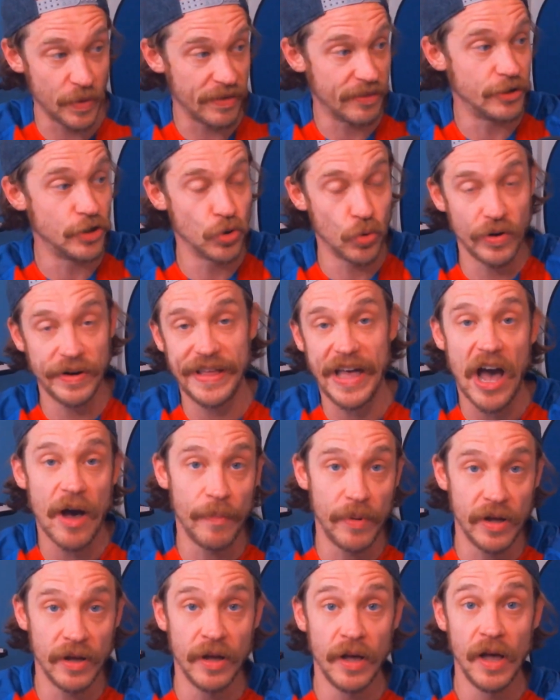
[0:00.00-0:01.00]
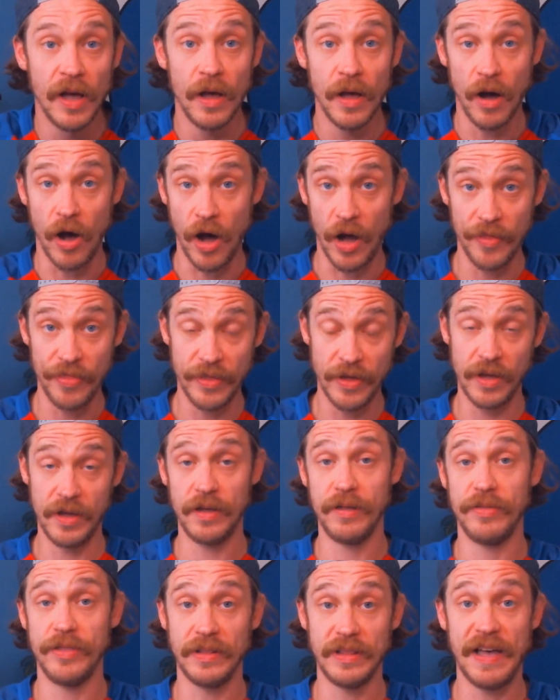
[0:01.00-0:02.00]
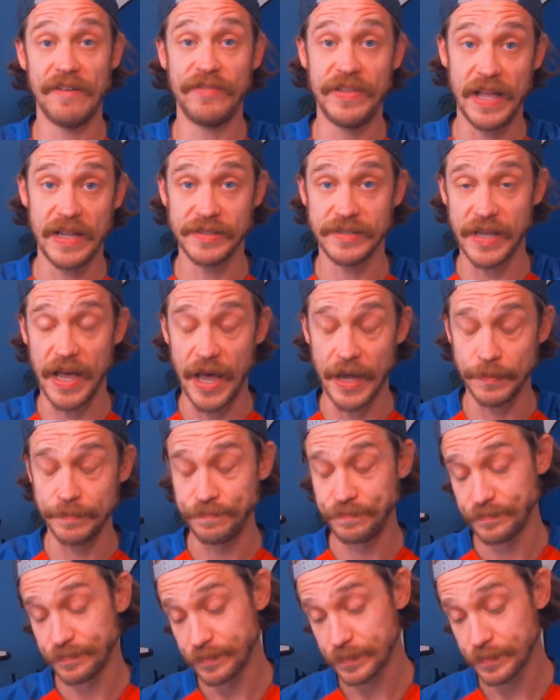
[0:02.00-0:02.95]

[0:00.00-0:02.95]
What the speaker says: with Jordi Alba on the left-hand side.